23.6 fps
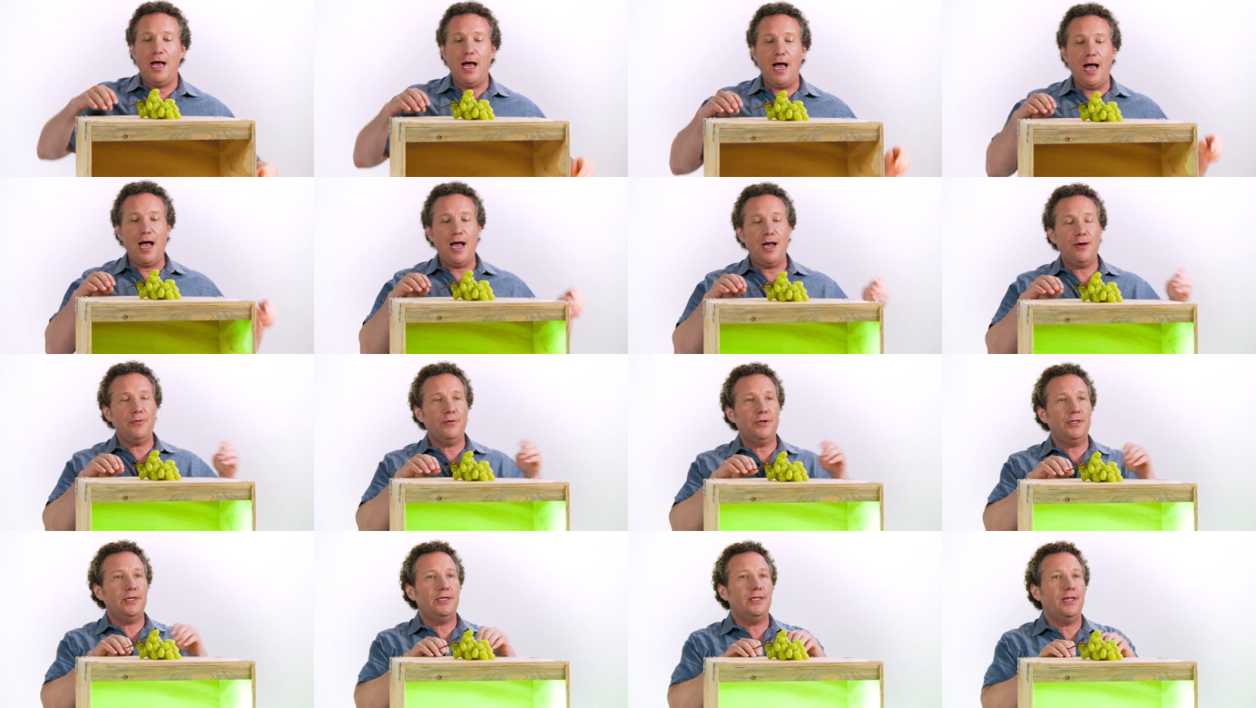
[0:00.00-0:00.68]
I
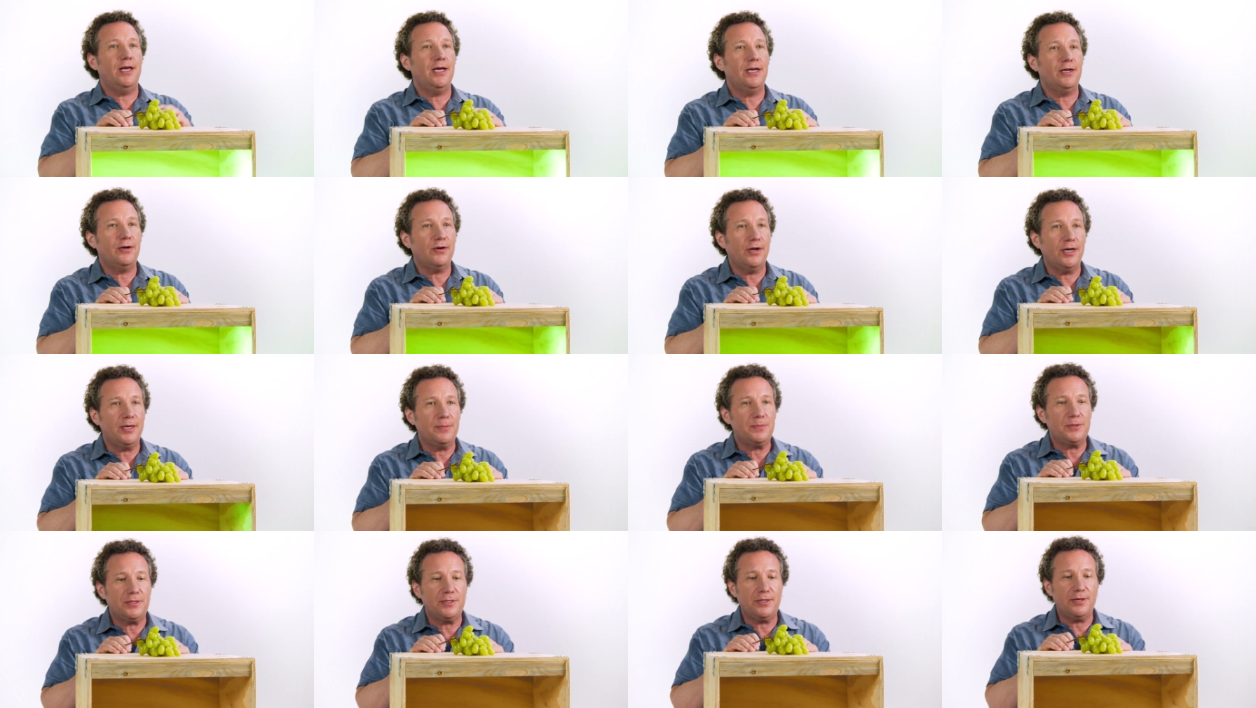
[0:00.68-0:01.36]
really like
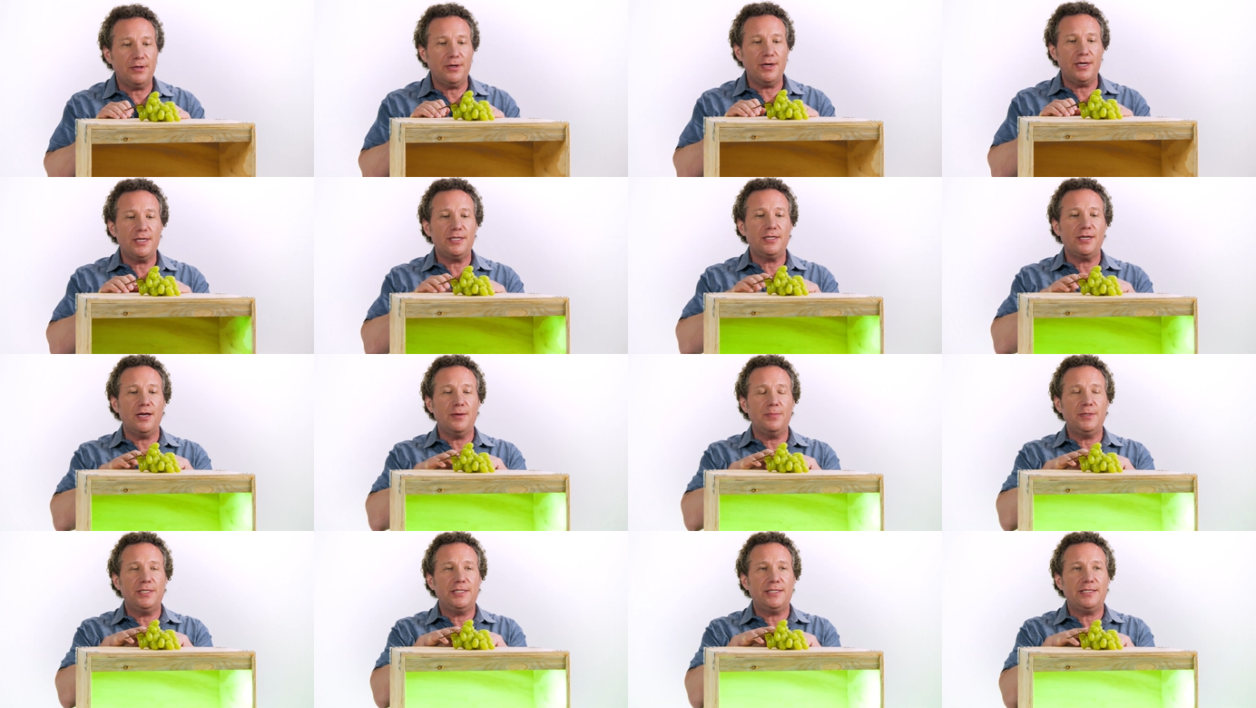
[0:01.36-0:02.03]
grapes. They're a
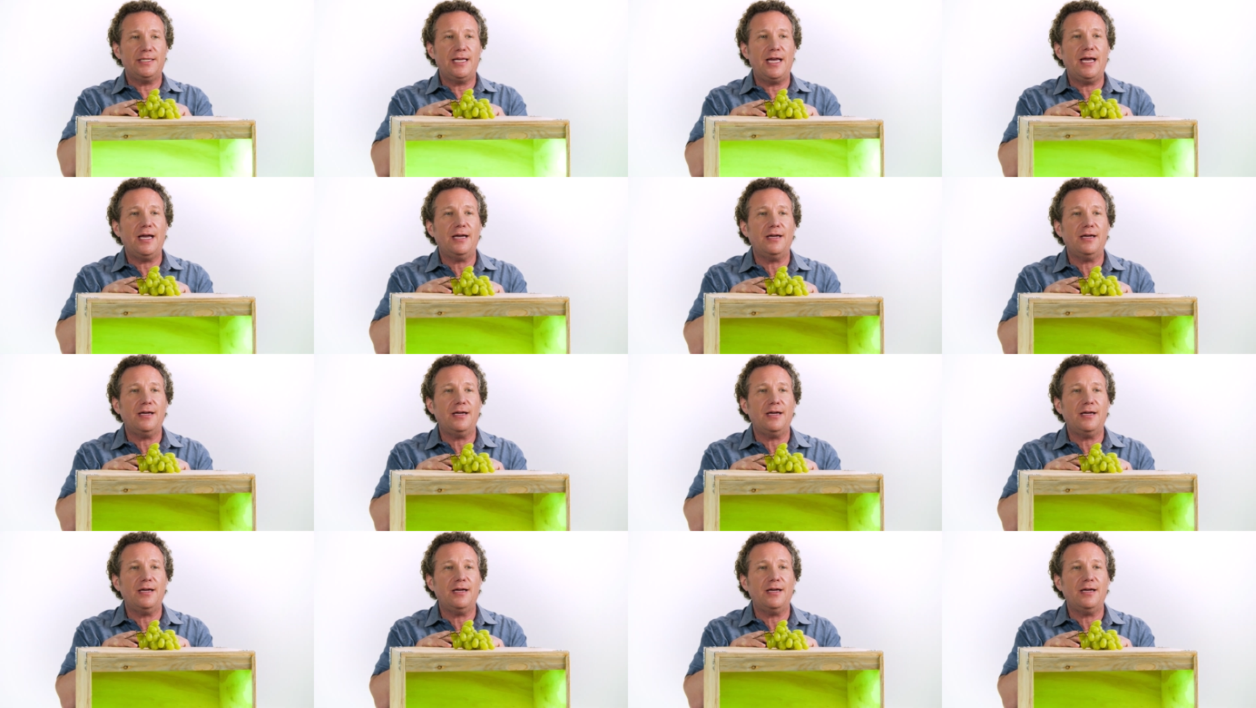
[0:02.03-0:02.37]
yummy snack.